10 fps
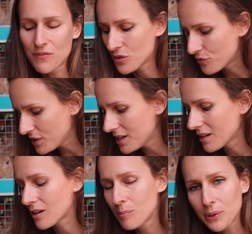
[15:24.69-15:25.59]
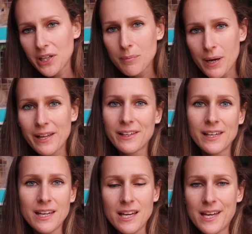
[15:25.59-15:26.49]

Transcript: If you're feeding a complete pellet,